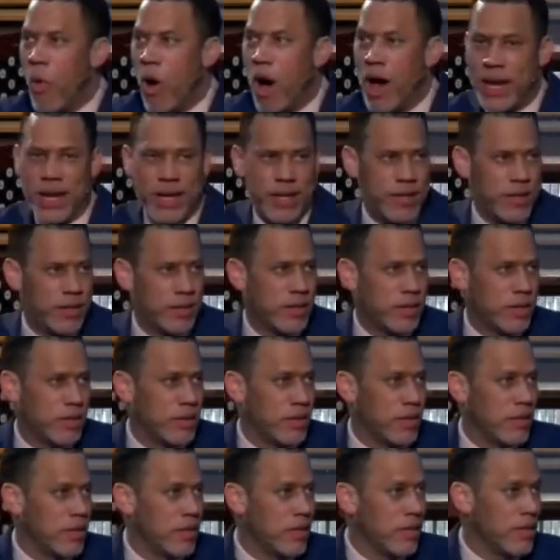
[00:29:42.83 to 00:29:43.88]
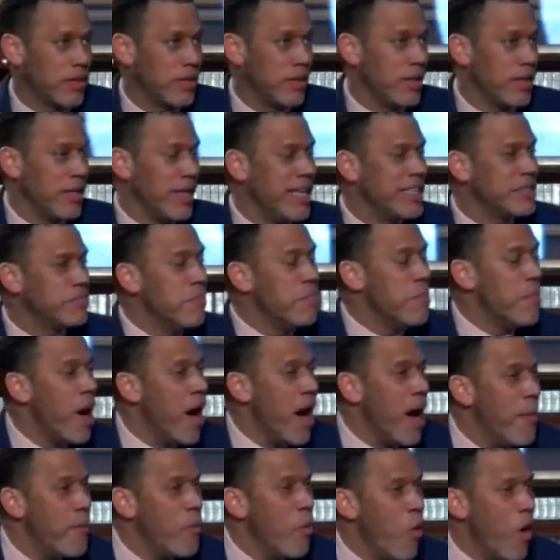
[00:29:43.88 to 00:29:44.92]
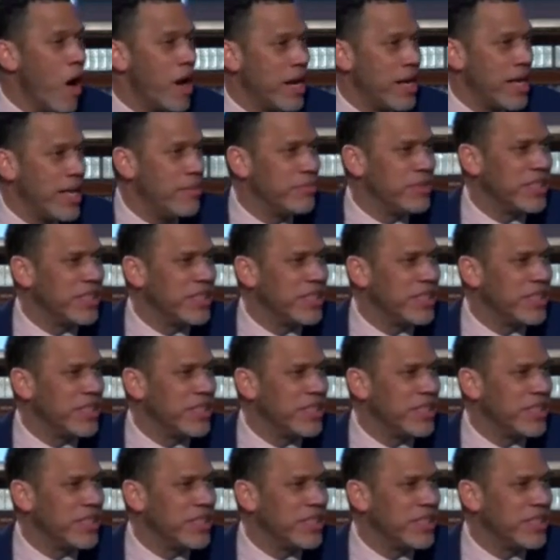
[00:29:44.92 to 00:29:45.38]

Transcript: wanted it. His mom wanted him